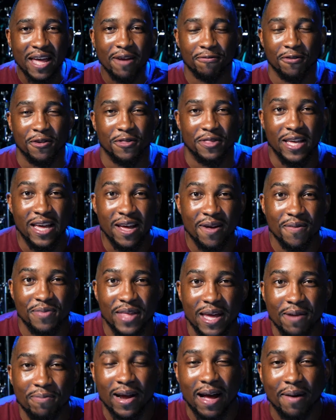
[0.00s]
for them,
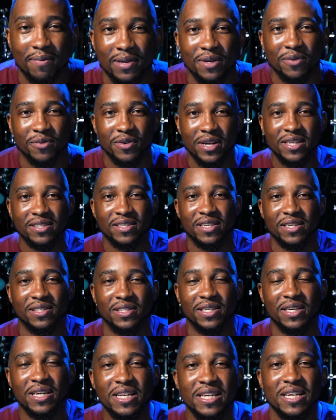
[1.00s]
they probably
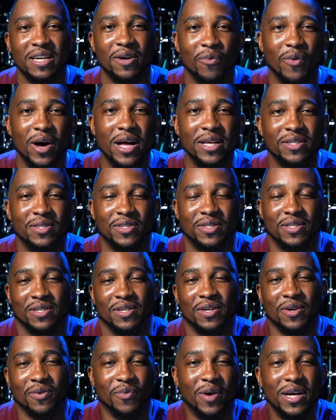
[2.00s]
reasoned,
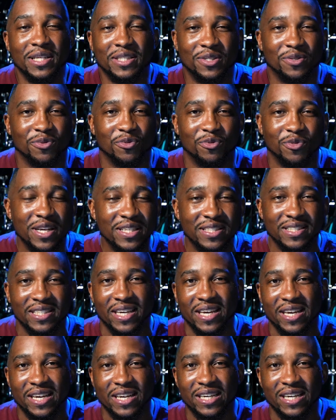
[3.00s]
what's
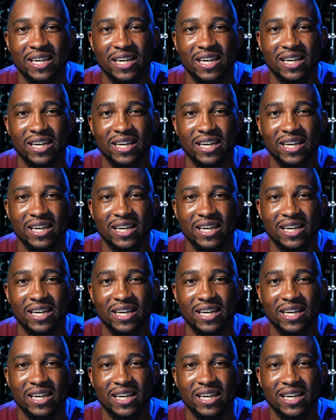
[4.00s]
risking